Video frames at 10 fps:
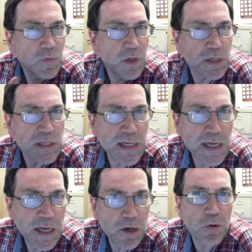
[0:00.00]
The
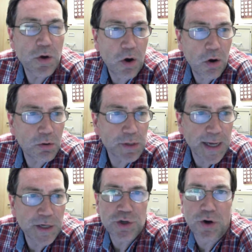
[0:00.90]
CEO called
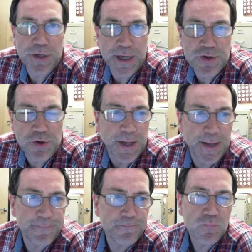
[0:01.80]
HR
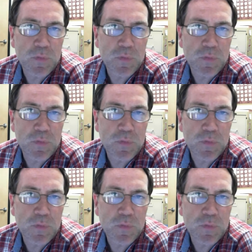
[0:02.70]
yesterday